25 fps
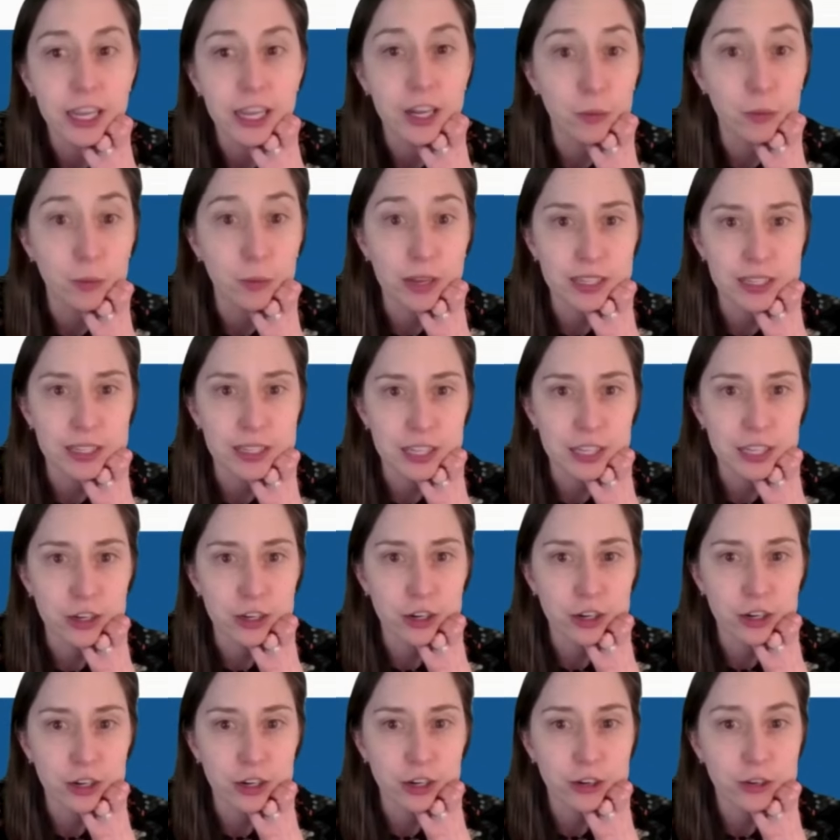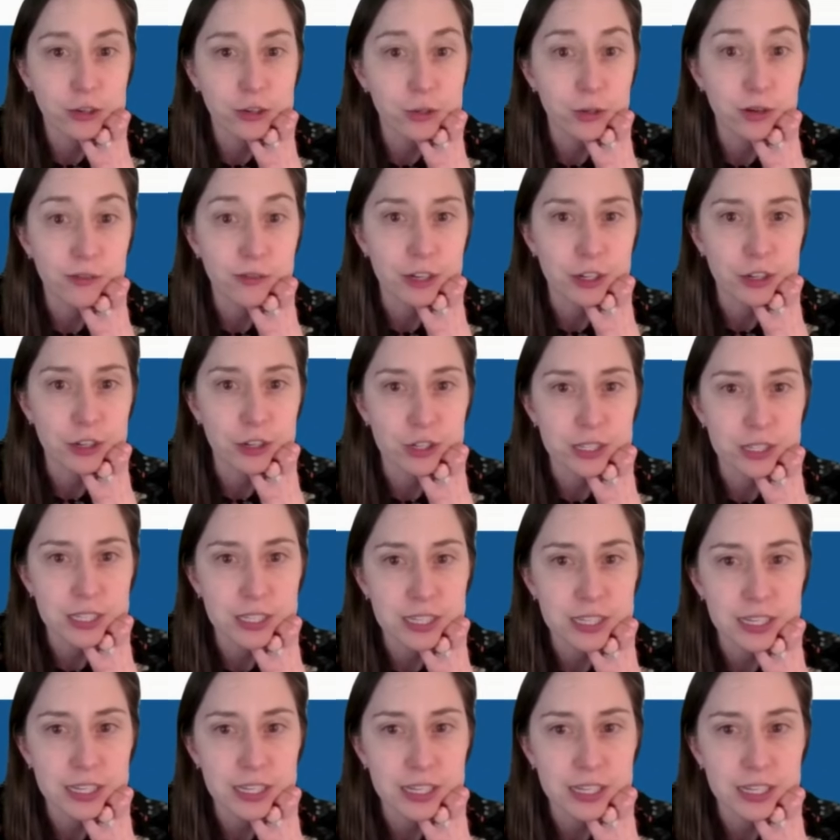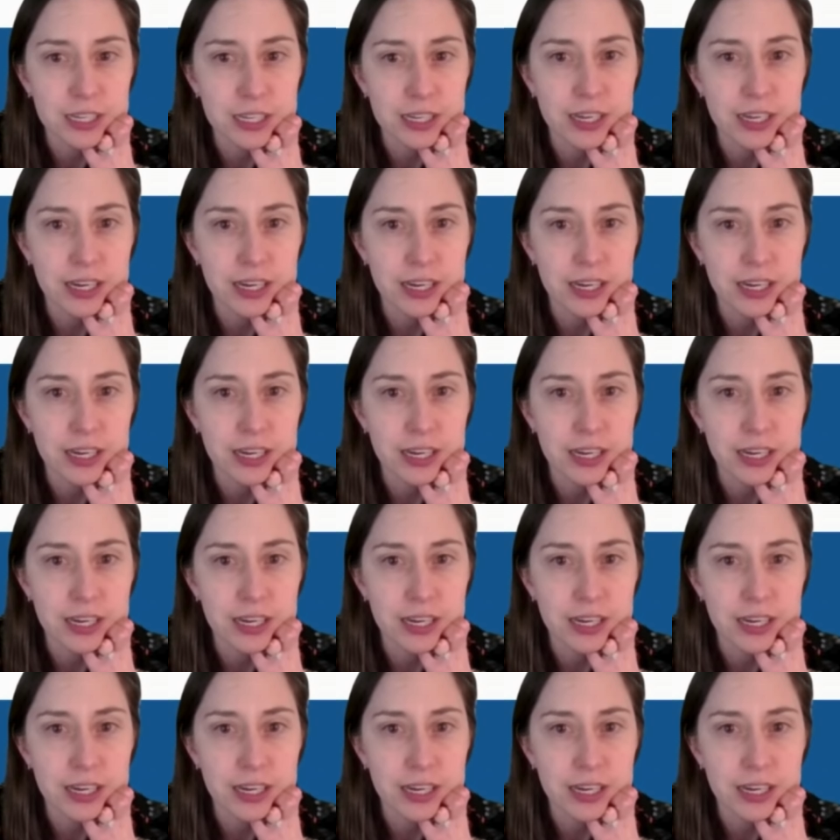in ways that you're sort of interested in?